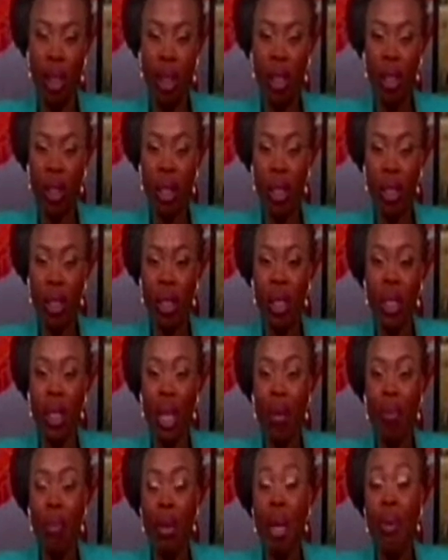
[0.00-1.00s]
Justice
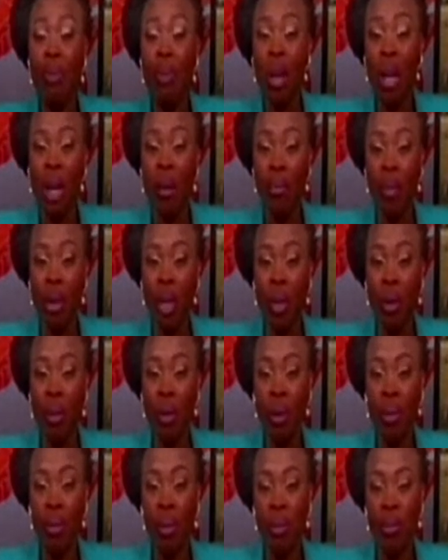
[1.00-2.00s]
Ahmed Mohammed
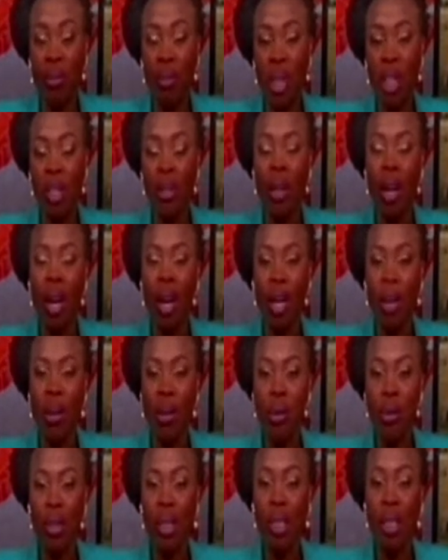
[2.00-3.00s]
of the Federal High
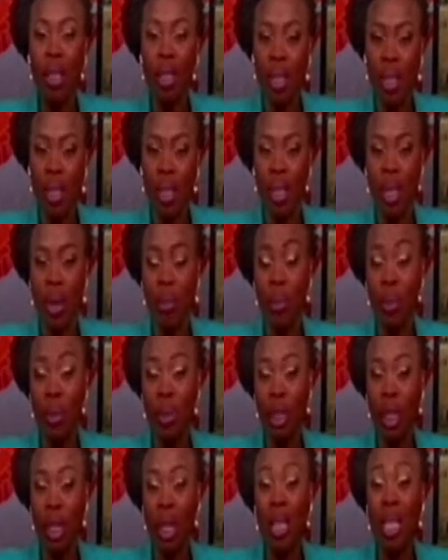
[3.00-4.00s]
Court sitting in
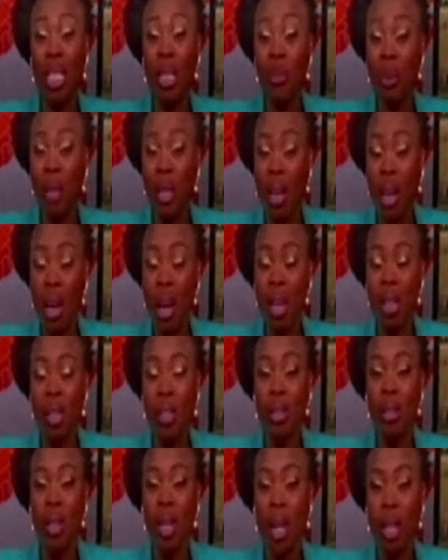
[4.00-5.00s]
Abuja has been asked
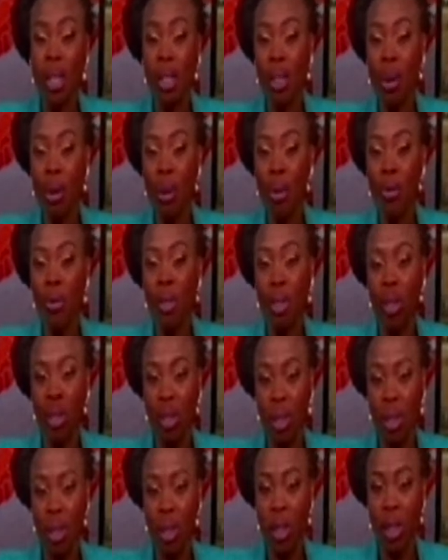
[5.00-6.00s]
to hands off the
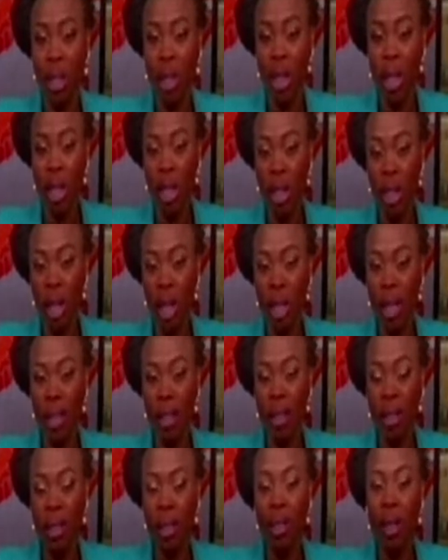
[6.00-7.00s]
seat,
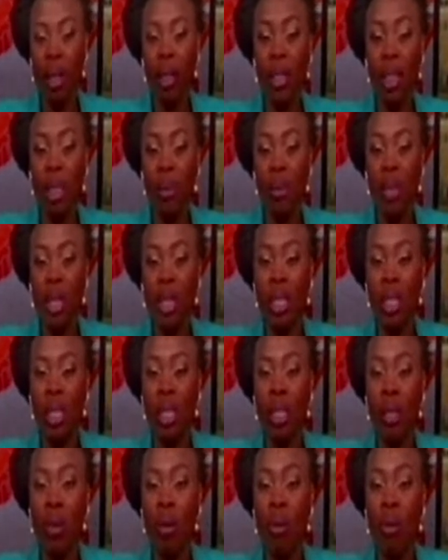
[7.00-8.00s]
challenging the
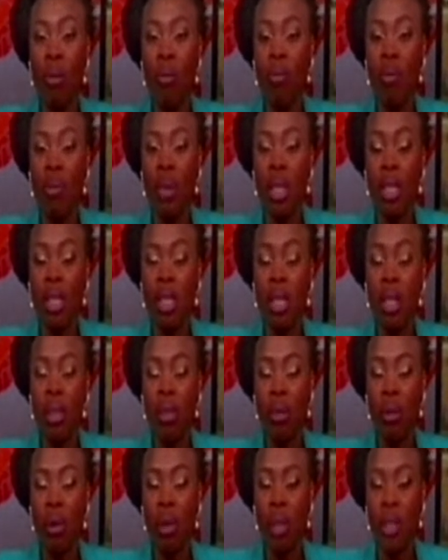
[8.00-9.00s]
eligibility of President
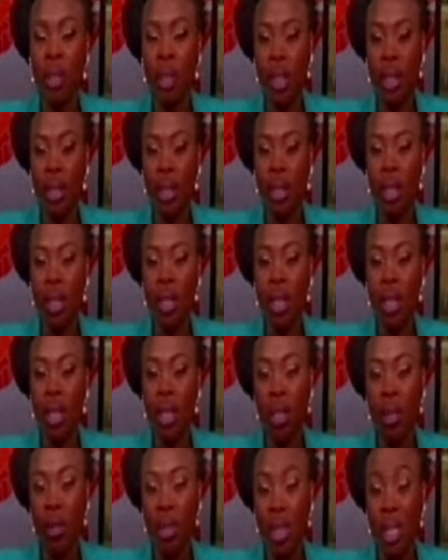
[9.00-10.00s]
Goodluck Jonathan
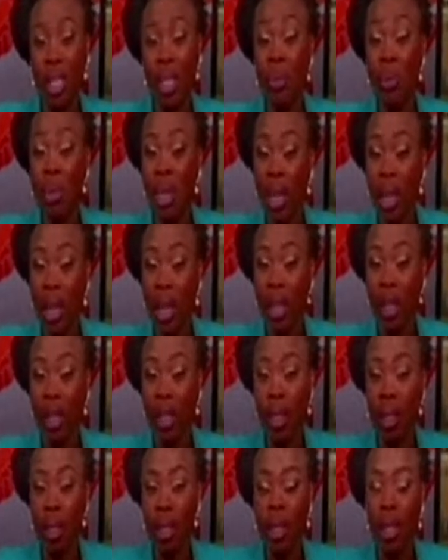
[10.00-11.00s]
to seek
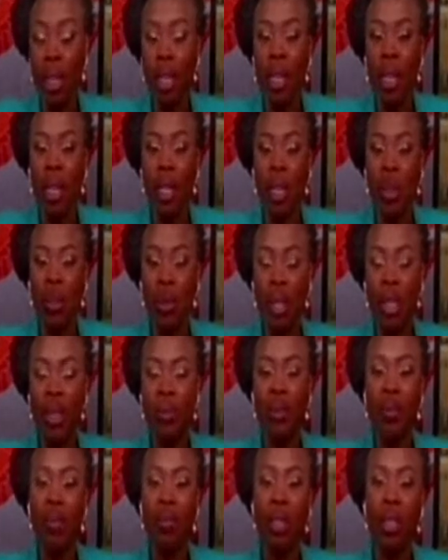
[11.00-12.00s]
re-election in the
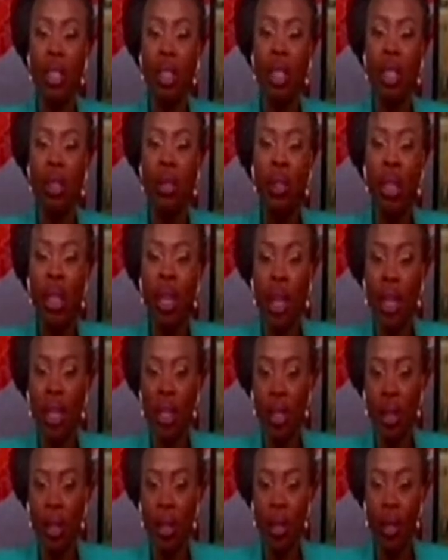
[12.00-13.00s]
2015 general
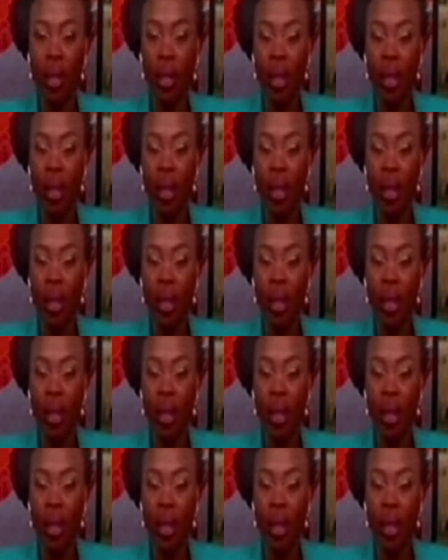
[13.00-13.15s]
election.